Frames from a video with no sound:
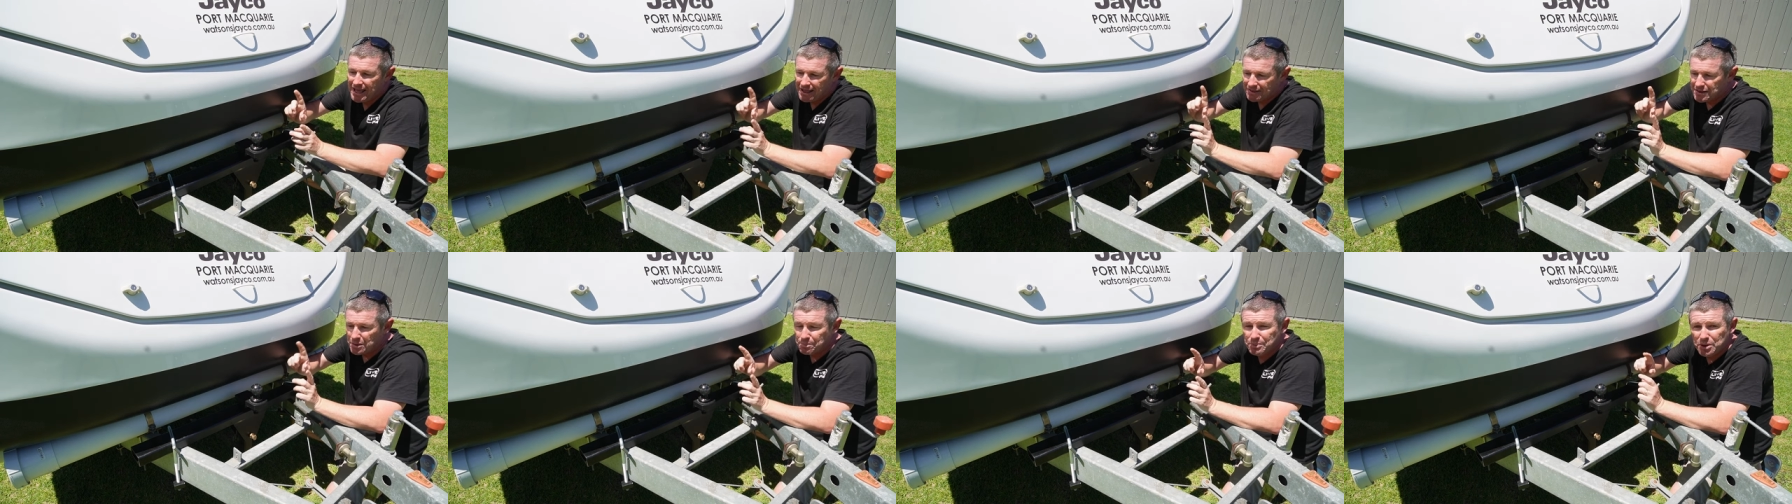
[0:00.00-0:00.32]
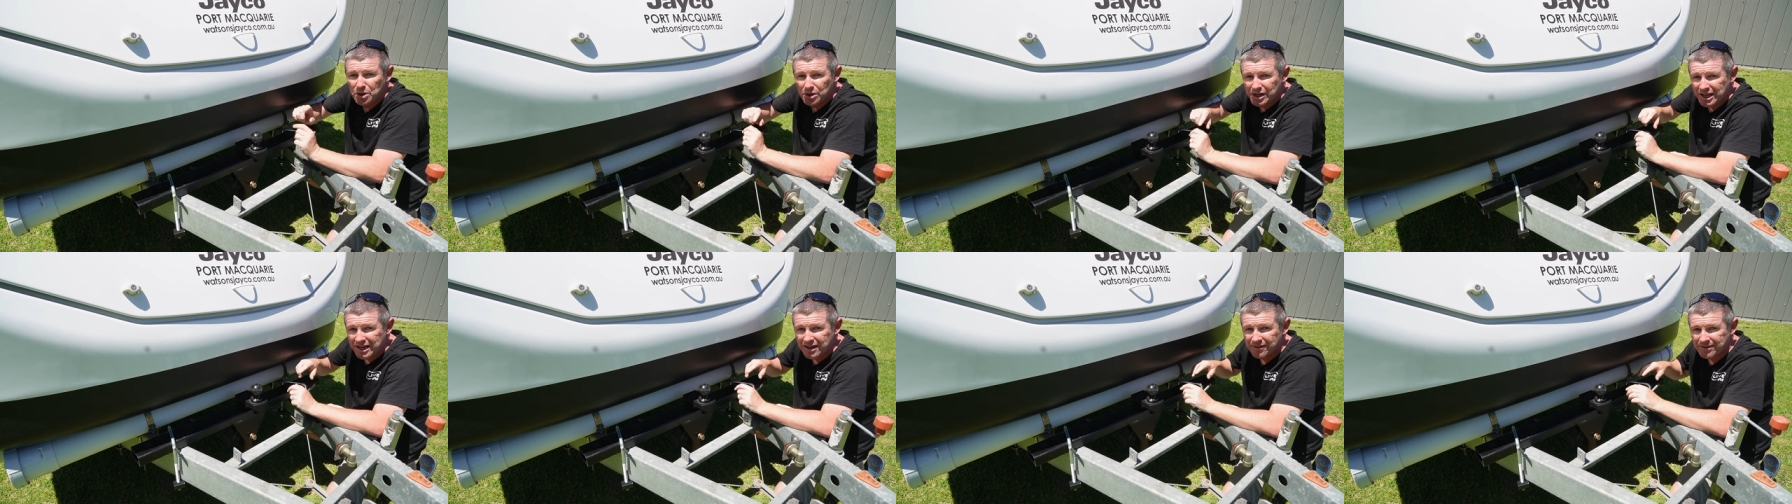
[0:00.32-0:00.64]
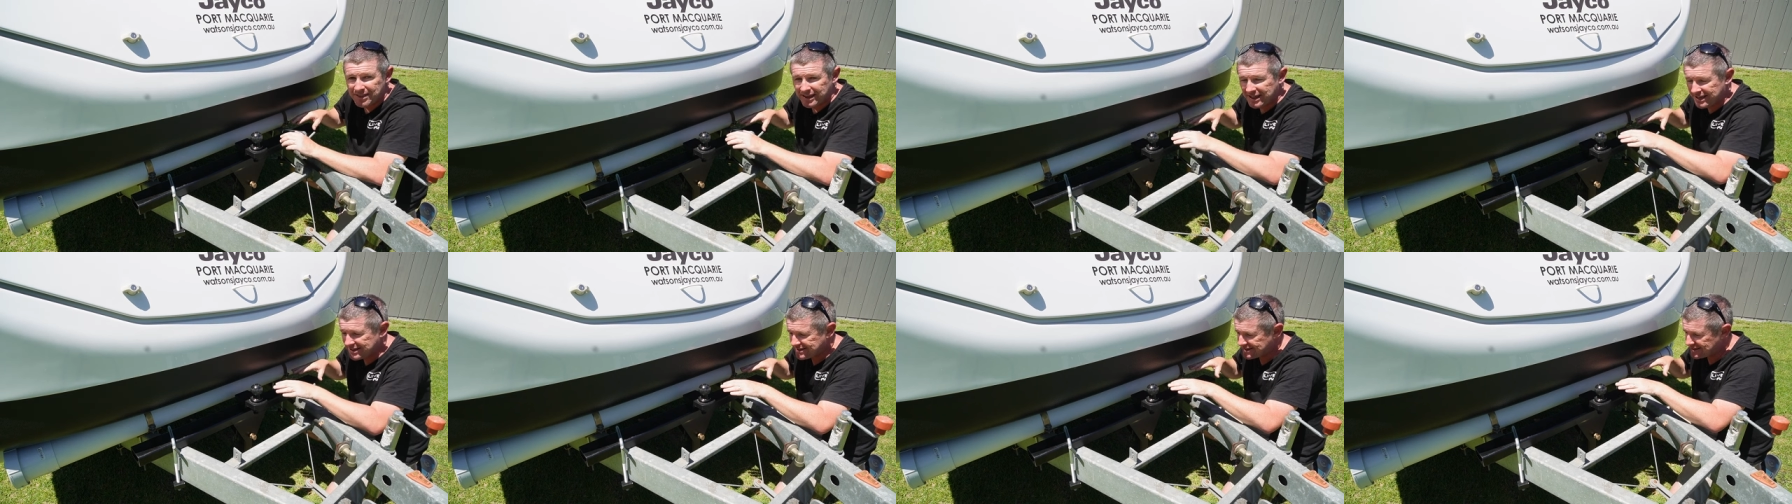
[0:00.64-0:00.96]
The beauty of
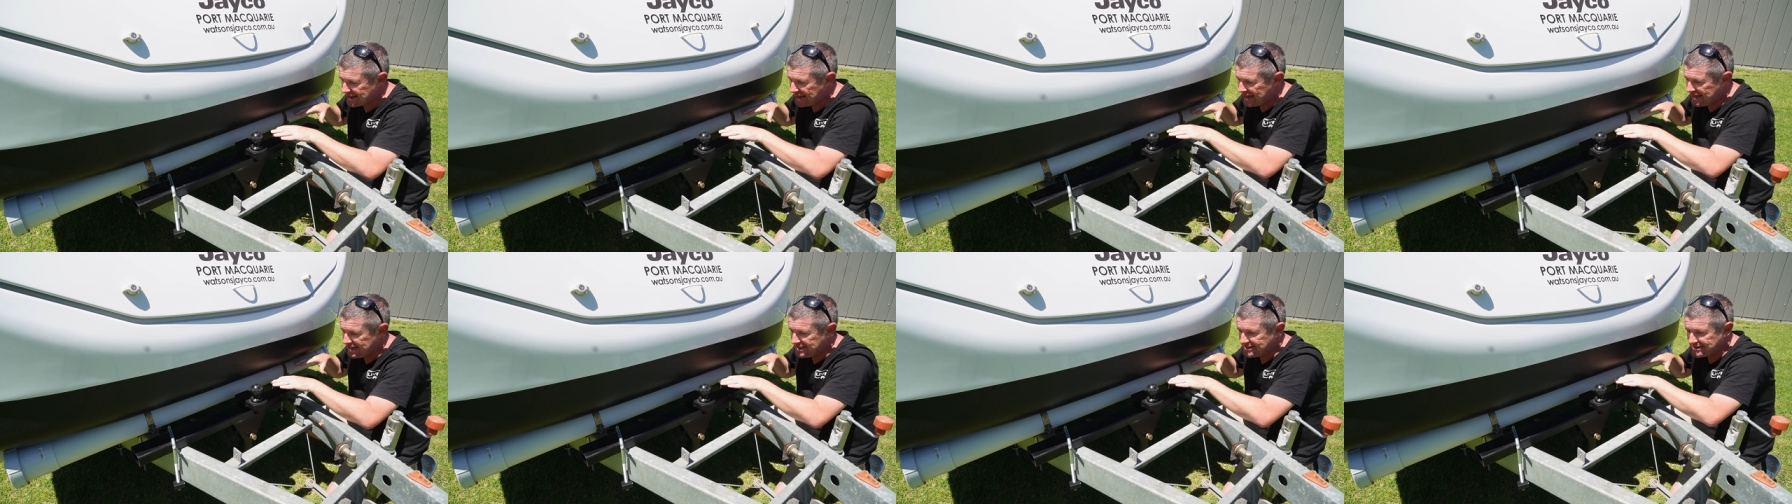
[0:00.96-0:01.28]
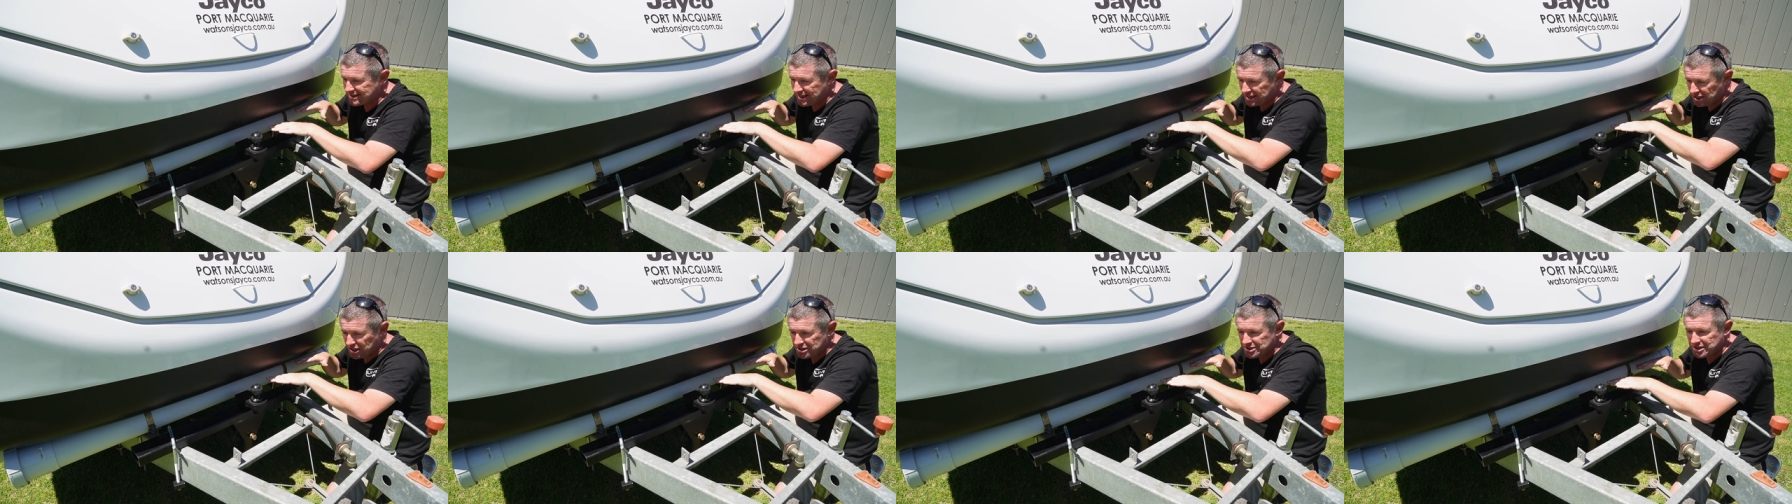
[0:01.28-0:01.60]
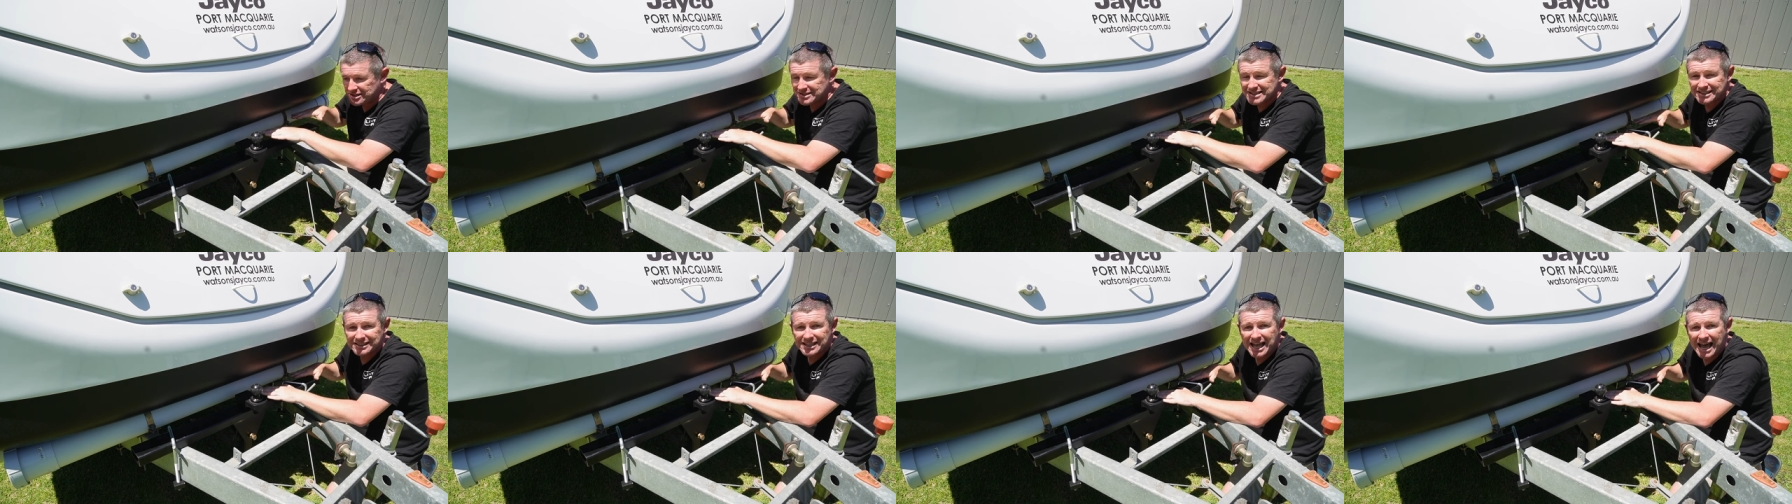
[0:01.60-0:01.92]
this is that you
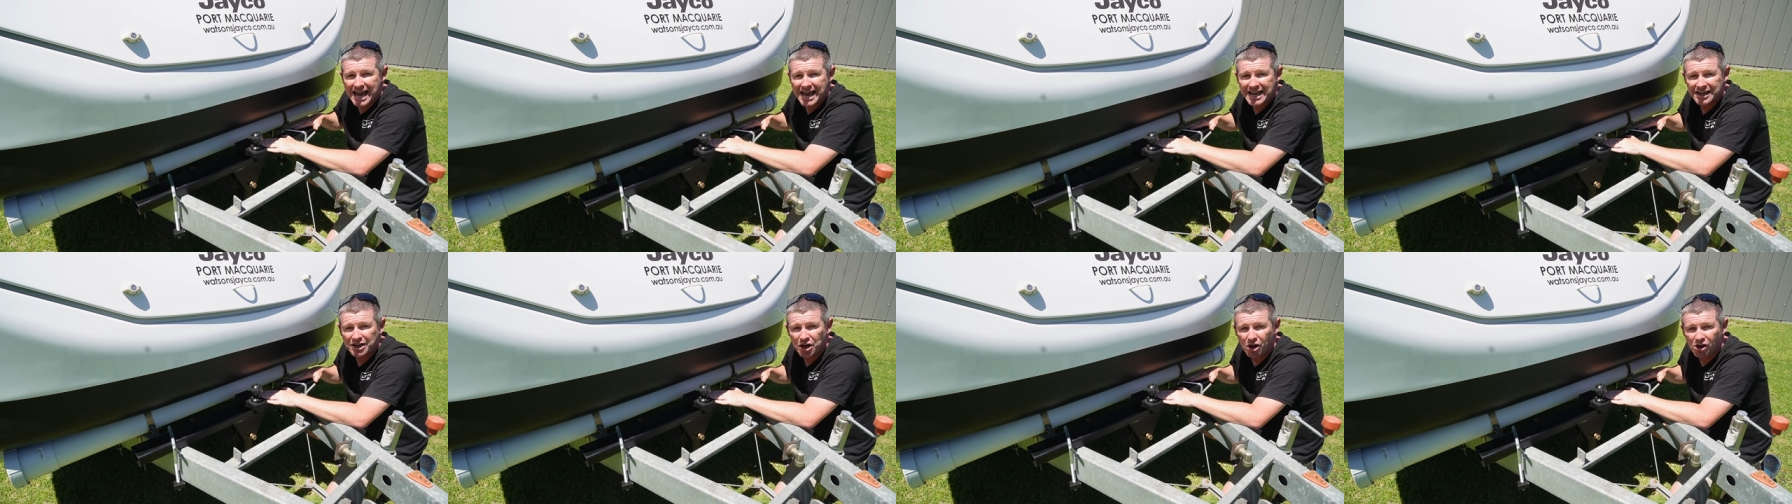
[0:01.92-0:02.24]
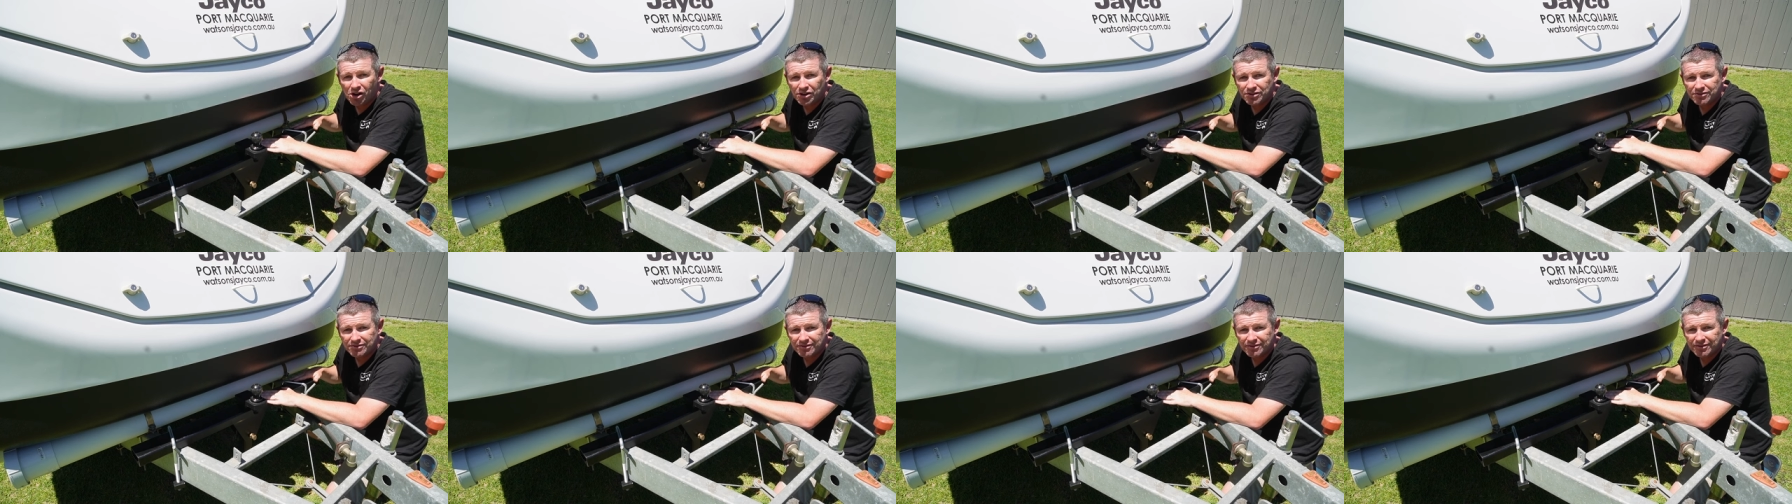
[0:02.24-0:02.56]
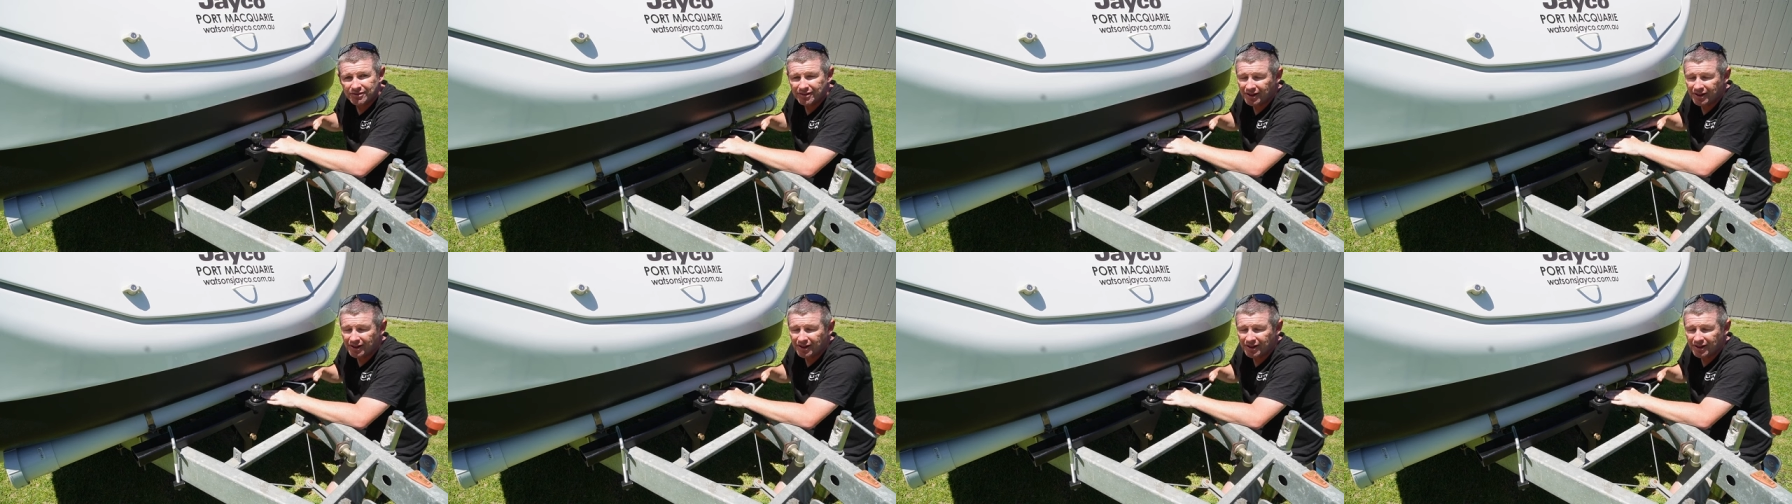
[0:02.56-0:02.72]
just lay it on,